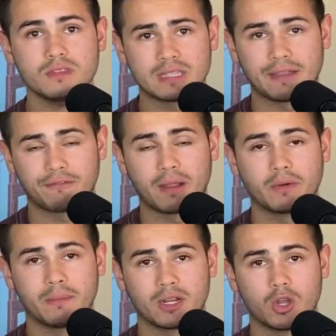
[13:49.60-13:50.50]
that fight
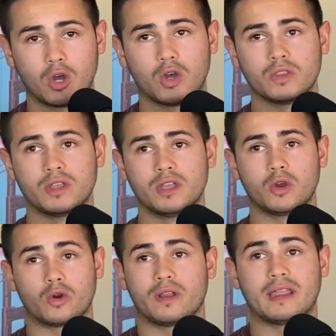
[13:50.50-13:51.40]
would have been called.
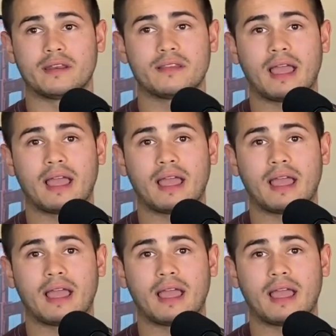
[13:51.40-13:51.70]
Or in